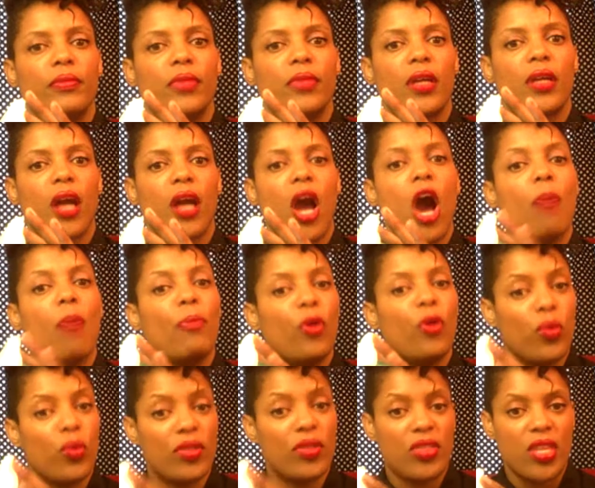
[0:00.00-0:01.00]

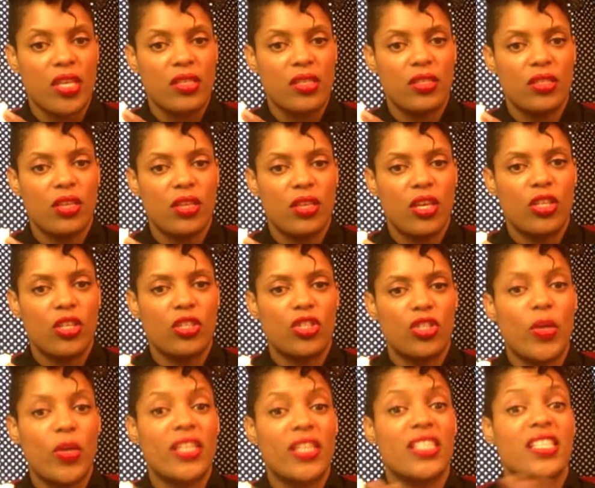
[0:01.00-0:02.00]
couple with this
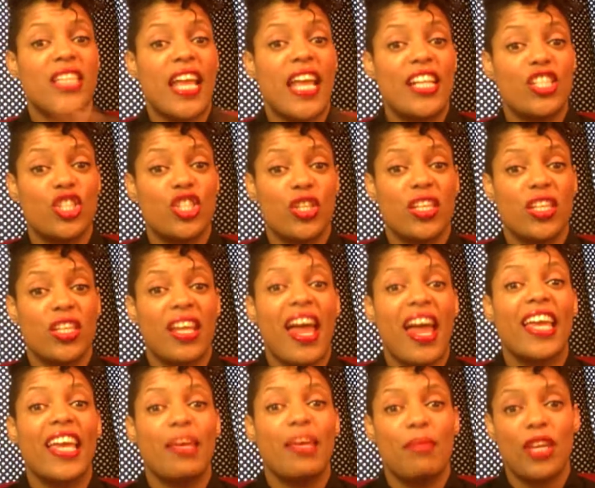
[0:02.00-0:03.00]
to extend so that
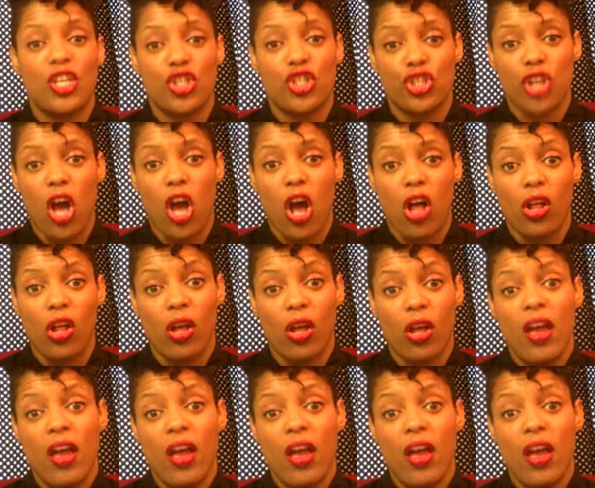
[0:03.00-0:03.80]
I can make a shawl.